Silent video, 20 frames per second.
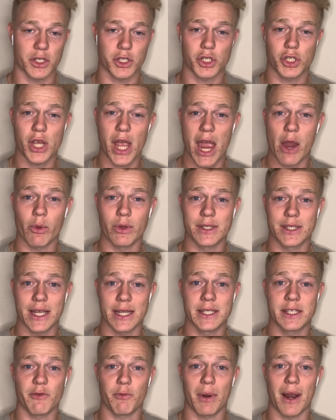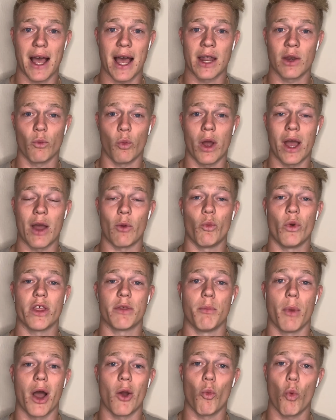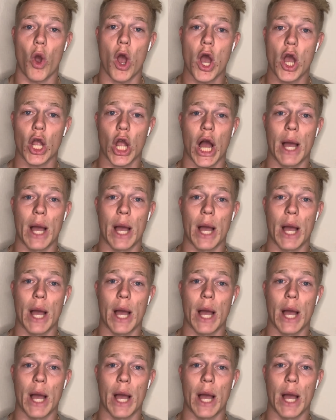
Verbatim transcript: share incentive plan where with my work,